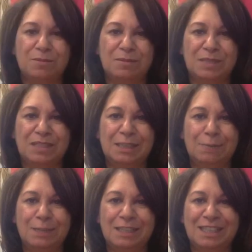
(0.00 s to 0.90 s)
We
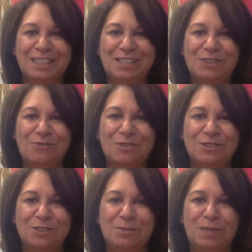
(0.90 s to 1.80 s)
definitely don't want
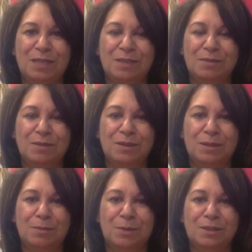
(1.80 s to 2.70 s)
to be the
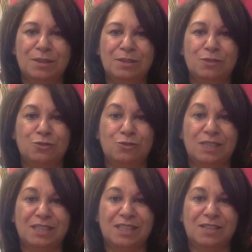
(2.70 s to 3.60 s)
person who's
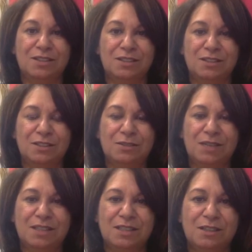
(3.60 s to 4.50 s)
drawing attention to
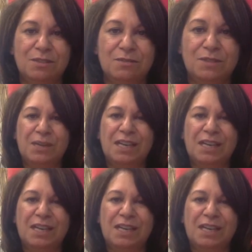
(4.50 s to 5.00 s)
ourselves,